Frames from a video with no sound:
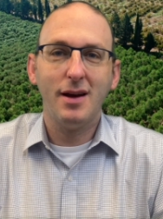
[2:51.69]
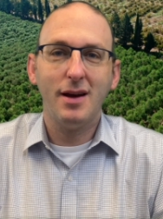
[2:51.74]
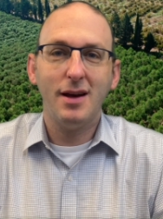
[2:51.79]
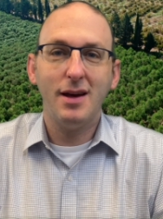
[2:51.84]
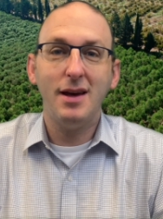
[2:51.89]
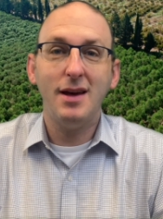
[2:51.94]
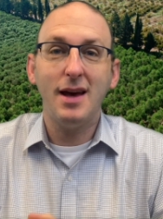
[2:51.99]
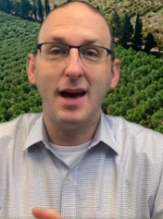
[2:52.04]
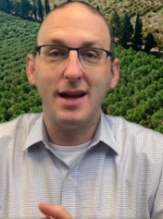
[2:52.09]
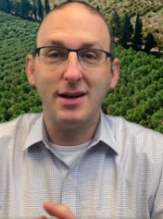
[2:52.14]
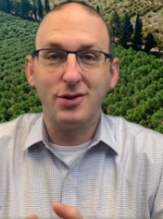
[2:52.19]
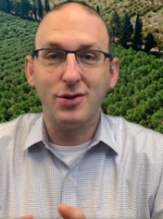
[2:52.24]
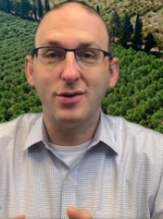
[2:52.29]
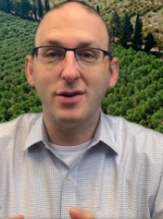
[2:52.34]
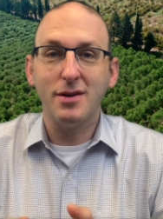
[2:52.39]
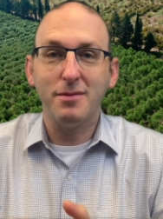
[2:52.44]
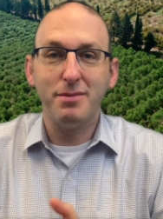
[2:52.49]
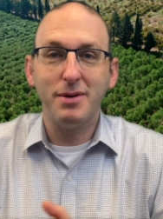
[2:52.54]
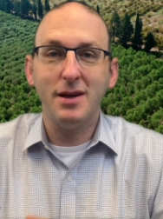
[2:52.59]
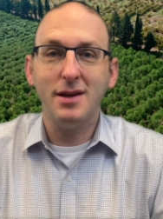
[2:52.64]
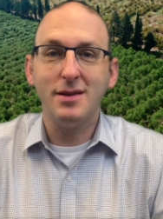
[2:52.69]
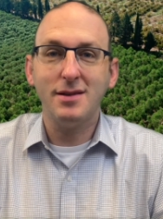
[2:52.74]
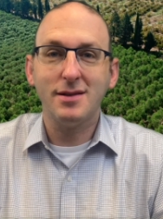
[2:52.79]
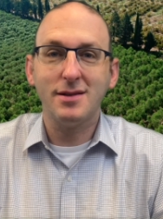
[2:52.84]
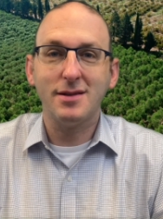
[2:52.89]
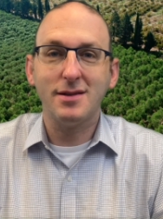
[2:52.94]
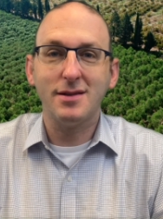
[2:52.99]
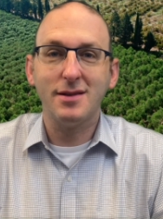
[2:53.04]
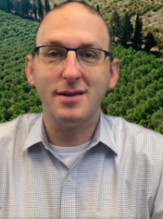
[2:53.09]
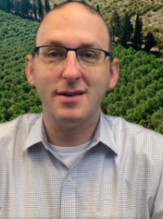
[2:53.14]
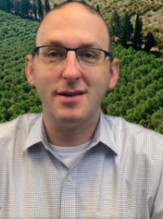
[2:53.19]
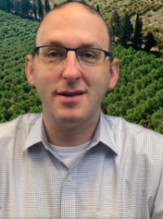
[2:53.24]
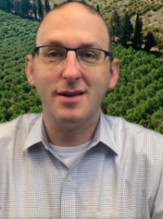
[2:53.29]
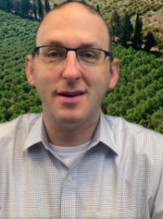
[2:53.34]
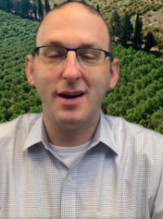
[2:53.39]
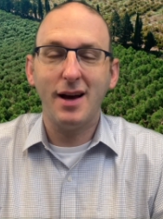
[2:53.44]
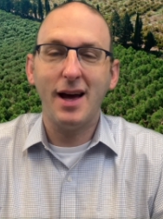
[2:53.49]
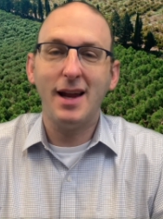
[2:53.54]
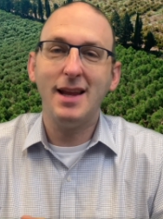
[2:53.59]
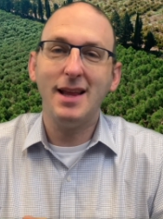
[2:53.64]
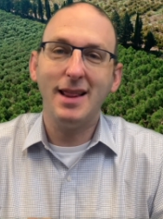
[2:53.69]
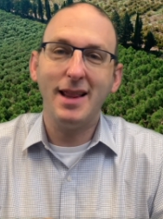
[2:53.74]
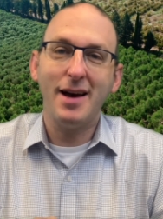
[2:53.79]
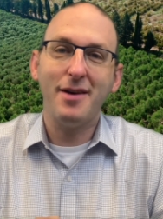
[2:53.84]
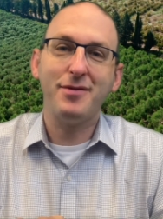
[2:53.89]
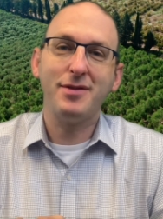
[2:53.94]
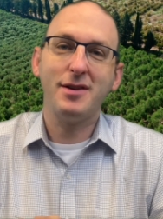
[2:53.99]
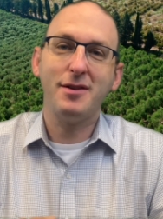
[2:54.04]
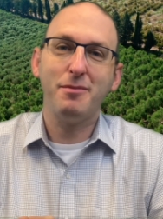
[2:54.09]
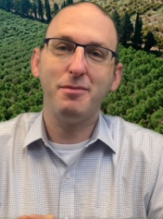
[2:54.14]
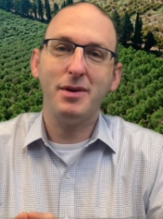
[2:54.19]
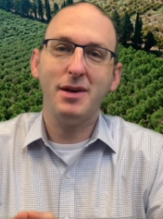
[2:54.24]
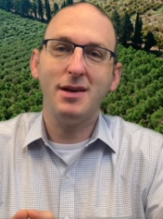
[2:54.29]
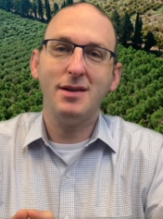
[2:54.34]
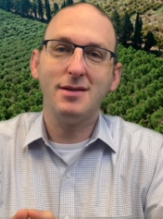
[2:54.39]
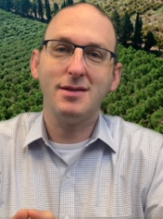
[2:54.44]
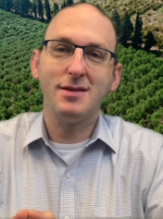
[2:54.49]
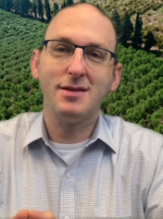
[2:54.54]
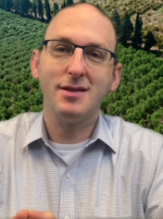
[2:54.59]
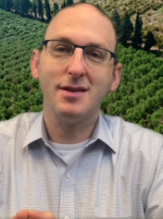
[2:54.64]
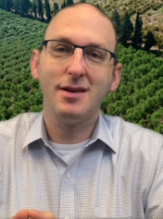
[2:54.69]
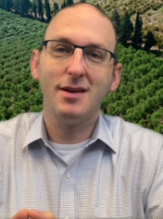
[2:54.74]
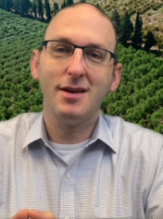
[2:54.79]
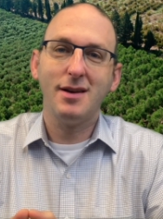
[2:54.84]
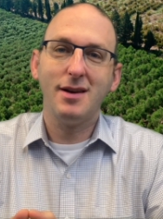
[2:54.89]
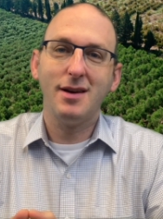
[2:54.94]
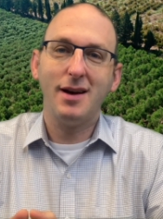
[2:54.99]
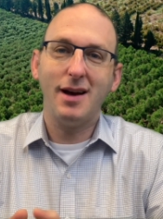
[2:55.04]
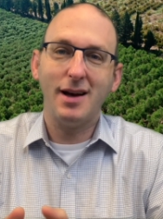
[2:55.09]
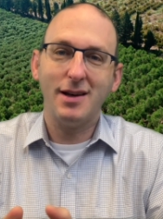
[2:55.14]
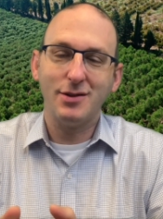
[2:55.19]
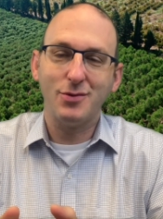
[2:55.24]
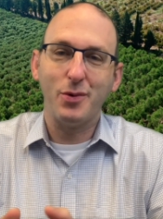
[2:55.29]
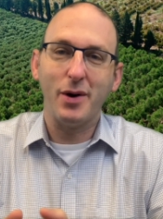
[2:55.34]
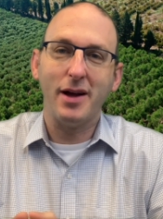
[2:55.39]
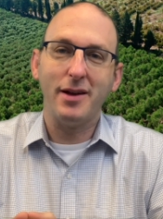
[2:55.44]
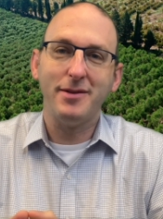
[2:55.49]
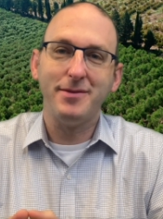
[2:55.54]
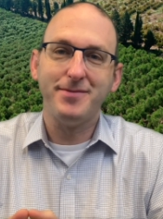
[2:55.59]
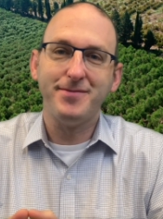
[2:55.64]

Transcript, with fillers: He entered in peace and he left in peace as well.